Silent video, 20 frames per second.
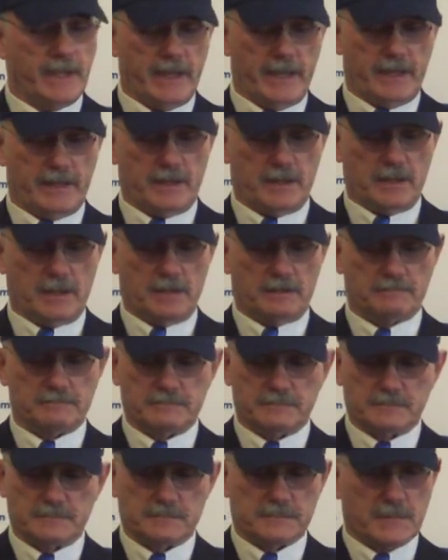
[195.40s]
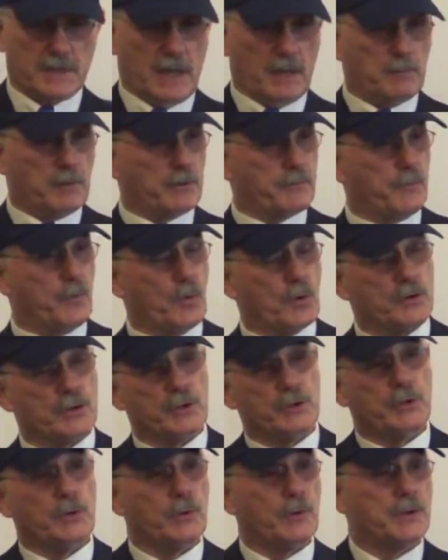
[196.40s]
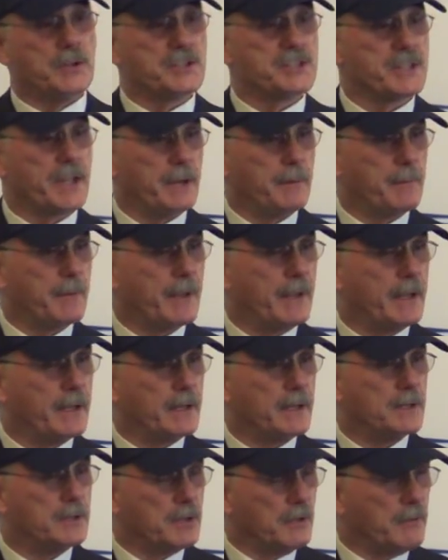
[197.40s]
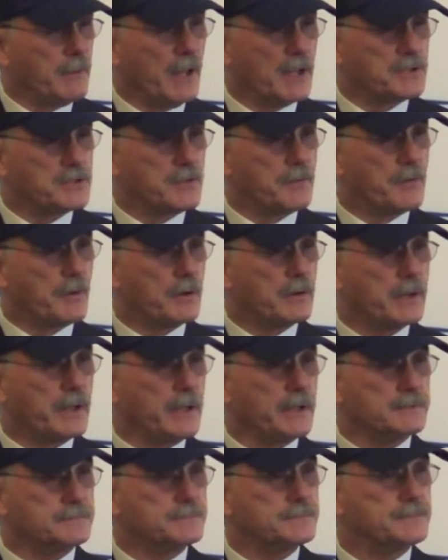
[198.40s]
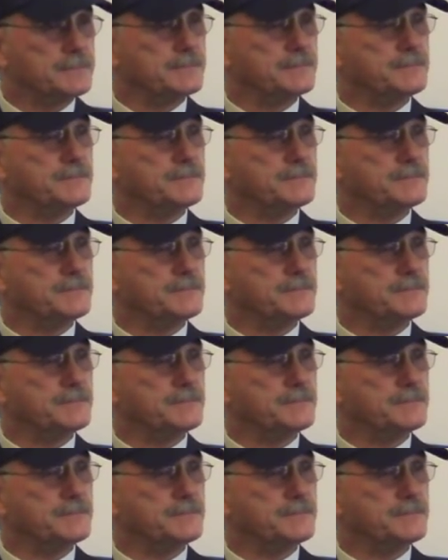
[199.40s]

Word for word: And uh, I look forward to doing the same thing in two thousand thirteen.